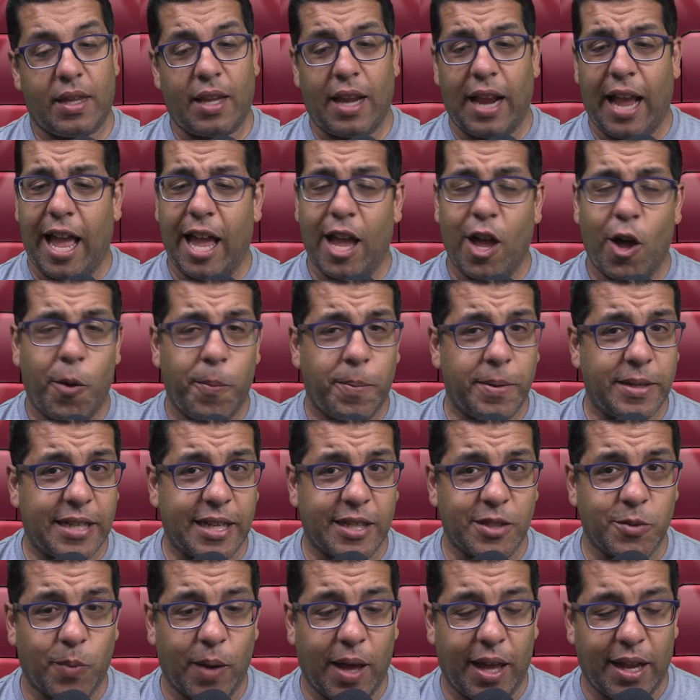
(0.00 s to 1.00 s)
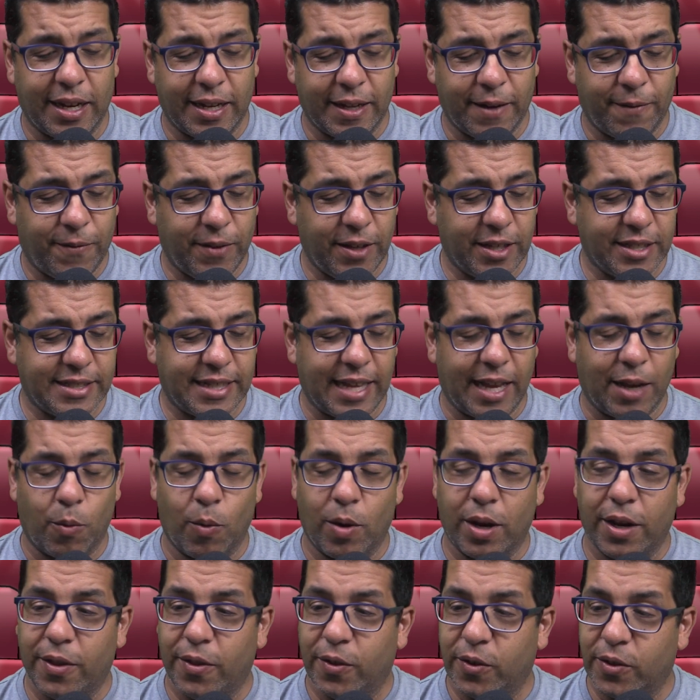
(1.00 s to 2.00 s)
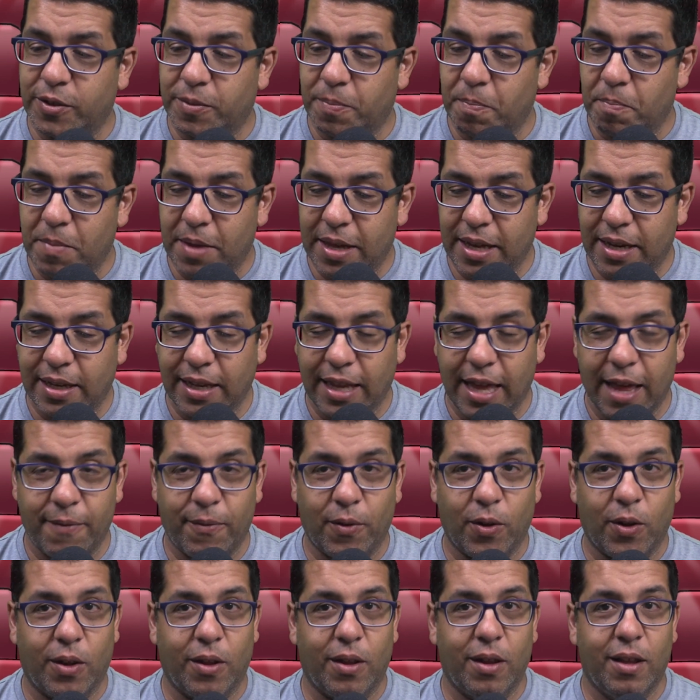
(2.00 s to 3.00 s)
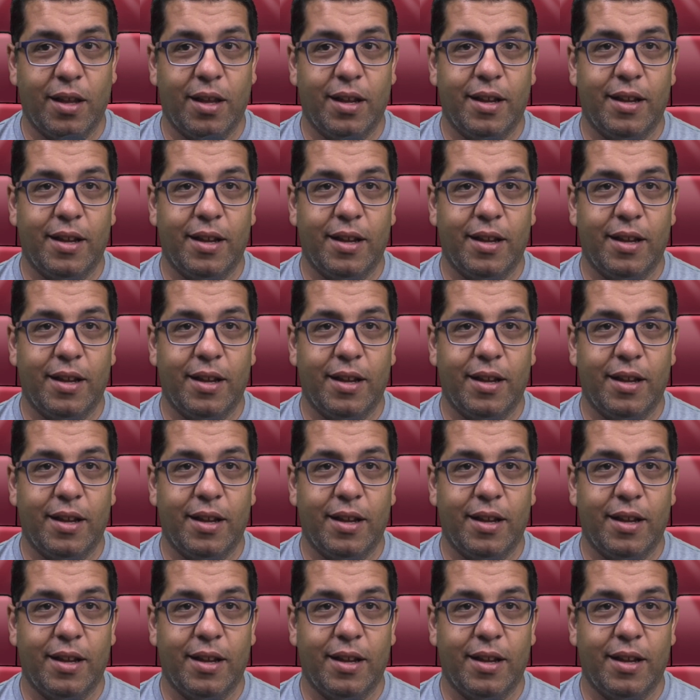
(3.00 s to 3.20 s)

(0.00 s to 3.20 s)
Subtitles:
I hope it does well. It feels like one of those mid-level